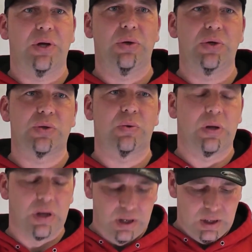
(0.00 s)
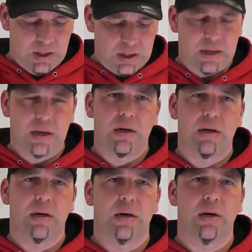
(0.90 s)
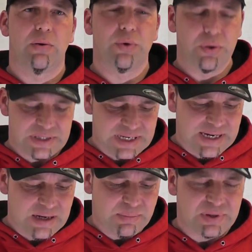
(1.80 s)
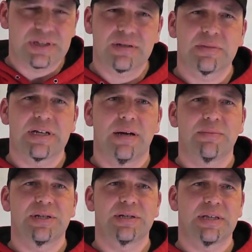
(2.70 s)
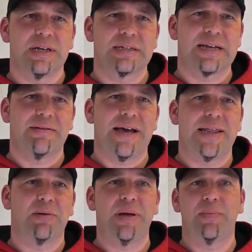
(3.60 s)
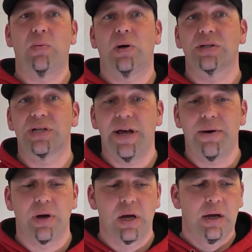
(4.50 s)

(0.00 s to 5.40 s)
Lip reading: usual routine, but sometimes there's things out there that people want to know.